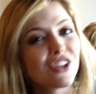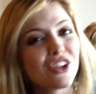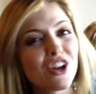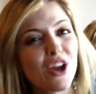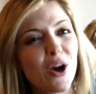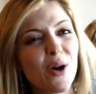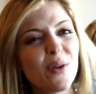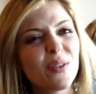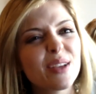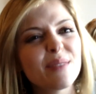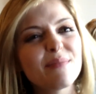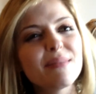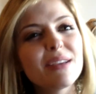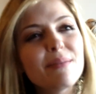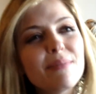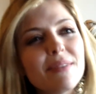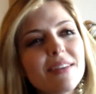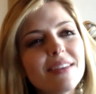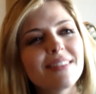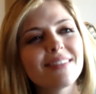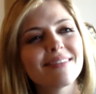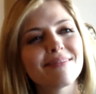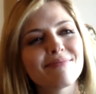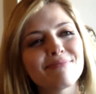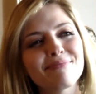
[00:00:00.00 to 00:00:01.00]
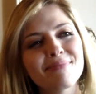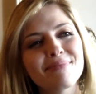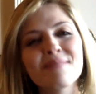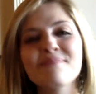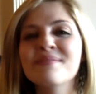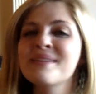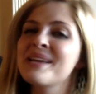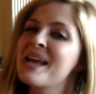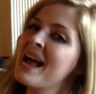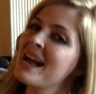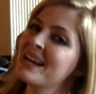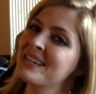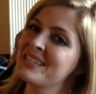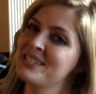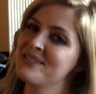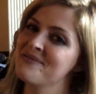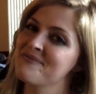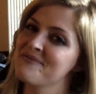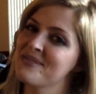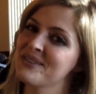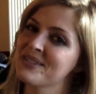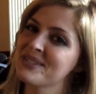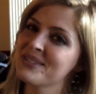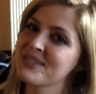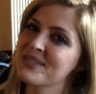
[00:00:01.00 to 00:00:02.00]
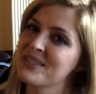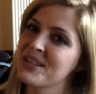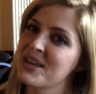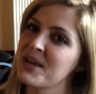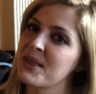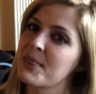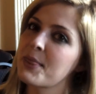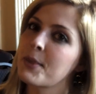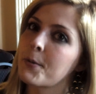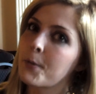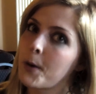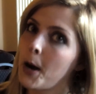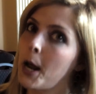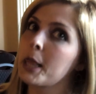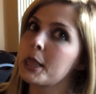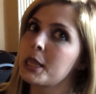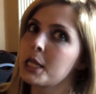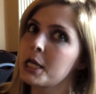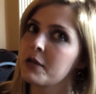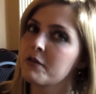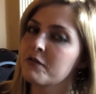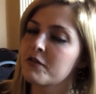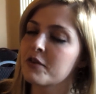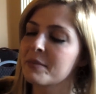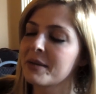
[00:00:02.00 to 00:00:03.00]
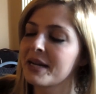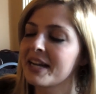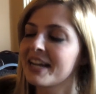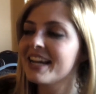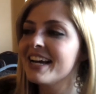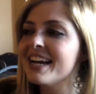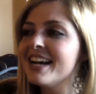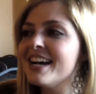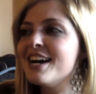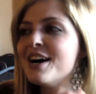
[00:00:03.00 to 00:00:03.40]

You know, like maybe maybe acting wasn't like the right thing for me.